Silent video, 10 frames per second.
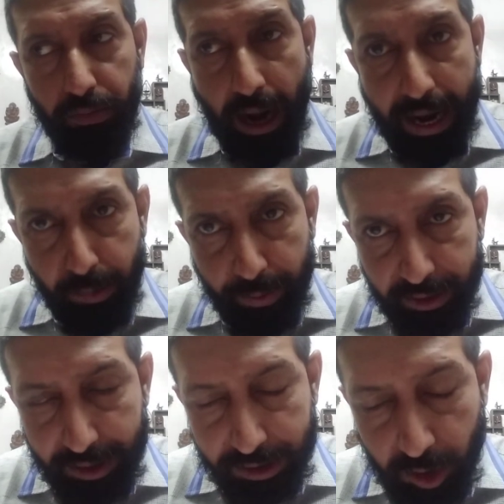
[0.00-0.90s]

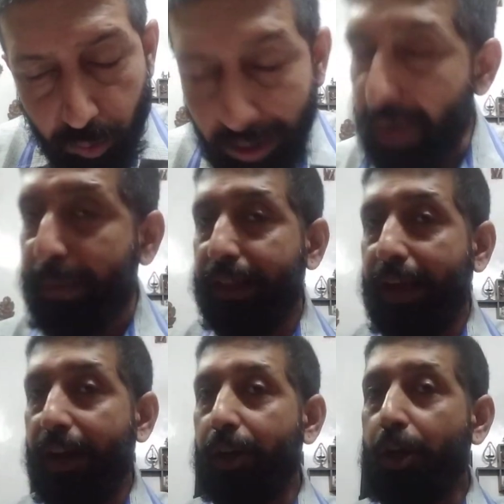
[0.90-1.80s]
Eyewitnesses will be
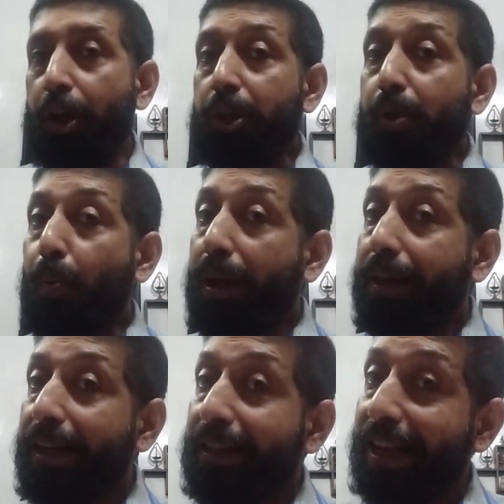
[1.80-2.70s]
there. So what
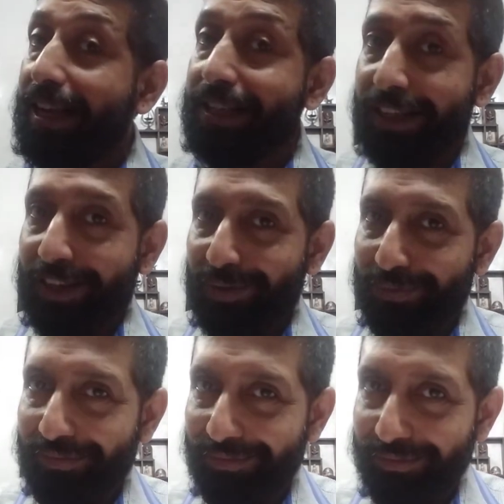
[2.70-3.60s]
did they see?
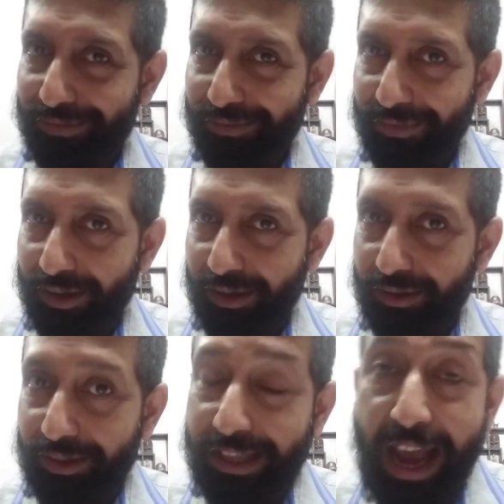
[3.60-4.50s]

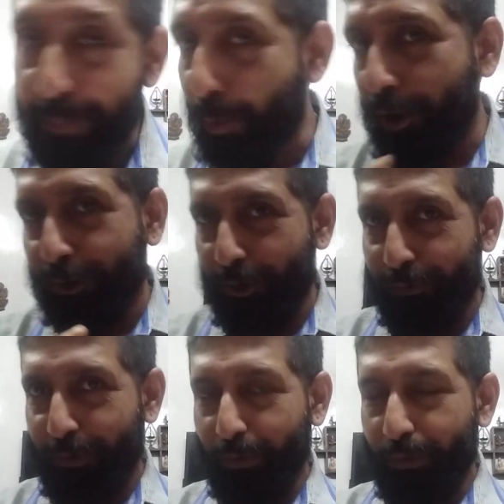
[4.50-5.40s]
Their point
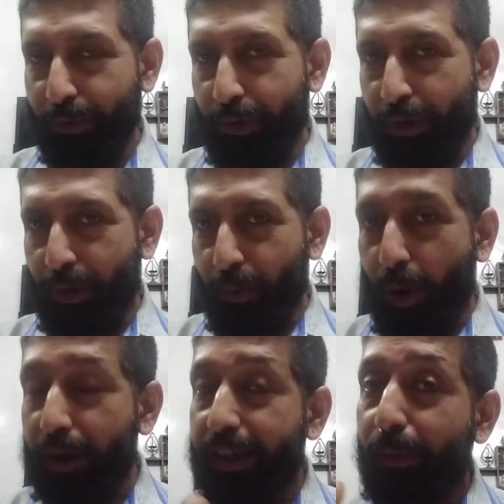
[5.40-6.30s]
of view.
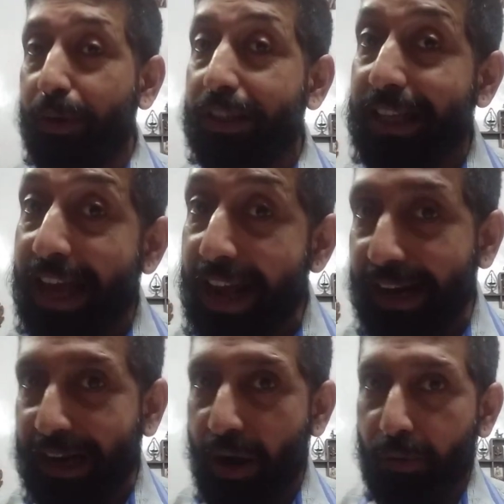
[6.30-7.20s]
What was their
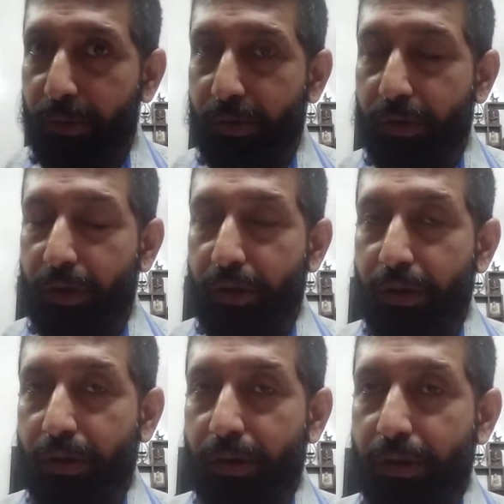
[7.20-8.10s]
account?
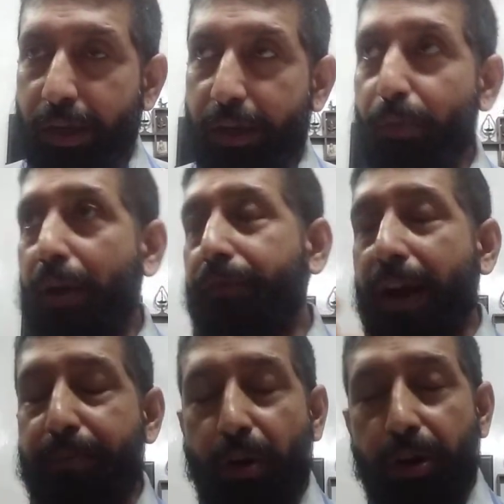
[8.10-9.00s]
In one
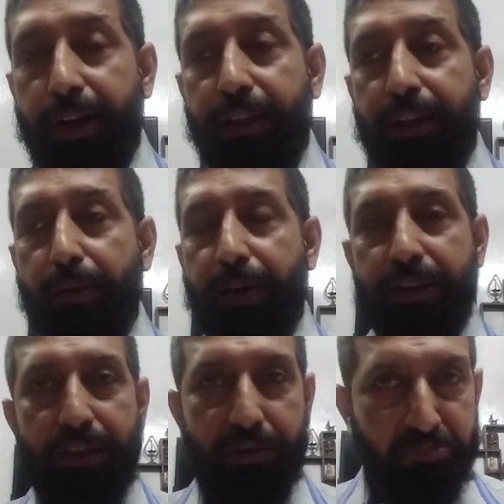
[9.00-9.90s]
fine morning, they were
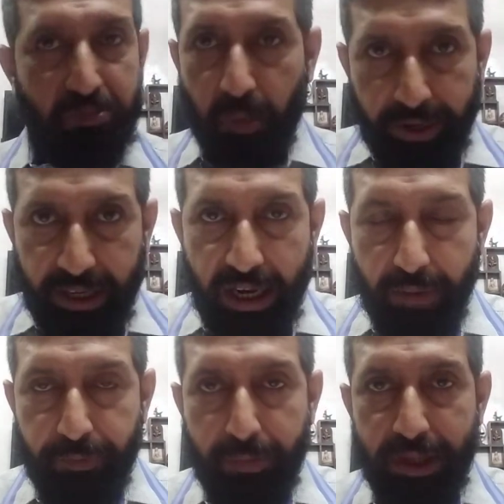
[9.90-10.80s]
just waking
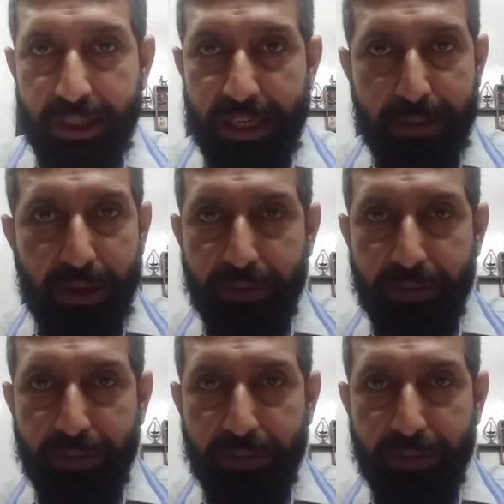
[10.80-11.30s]
up from their sleep.